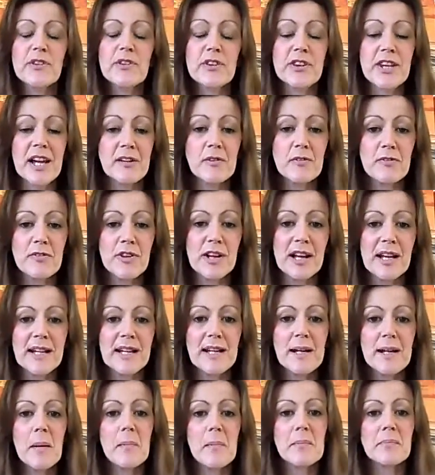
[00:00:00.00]

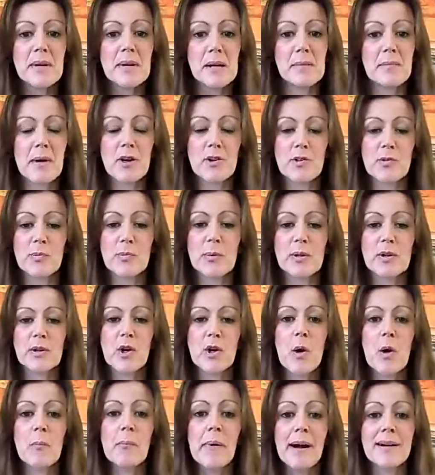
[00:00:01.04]
Thankfully, me and my husband
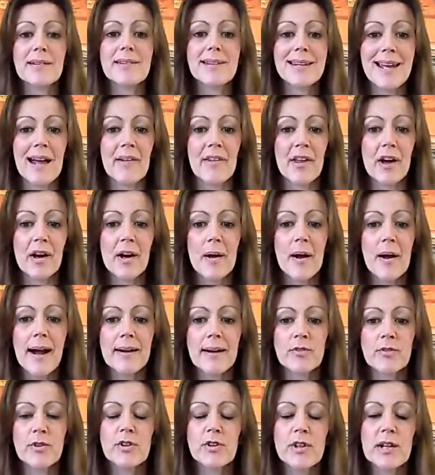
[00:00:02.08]
got back together
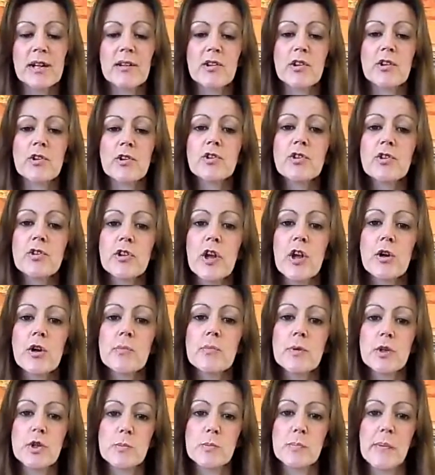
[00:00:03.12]
and things are so
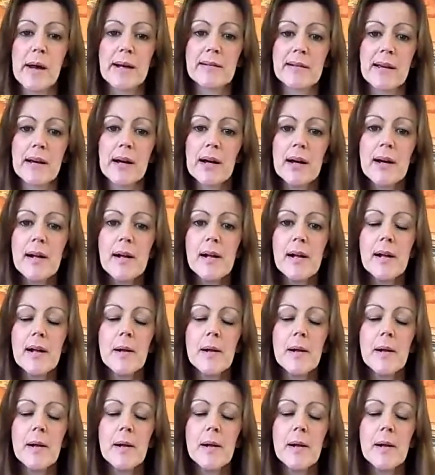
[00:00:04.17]
much better.